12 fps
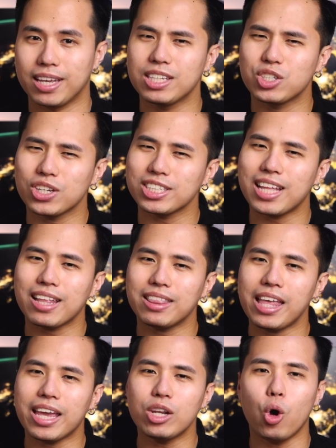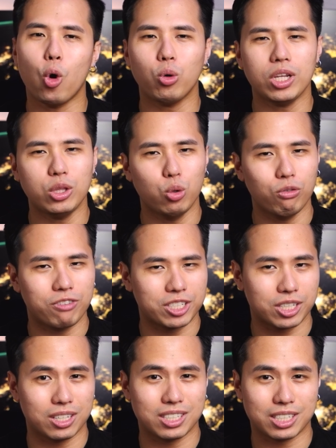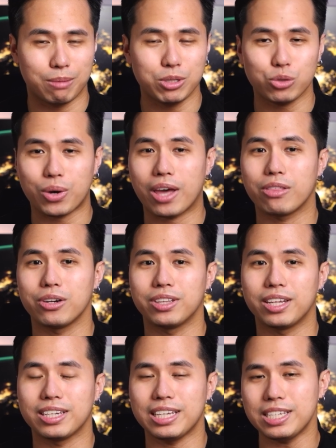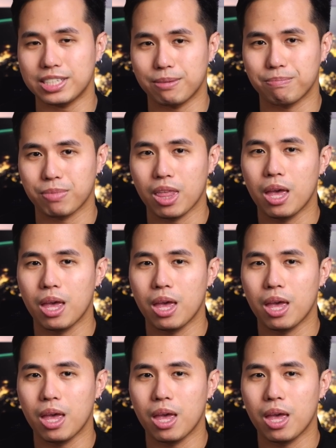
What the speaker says: It's just that they can only do physical SIMs rather than eSIM.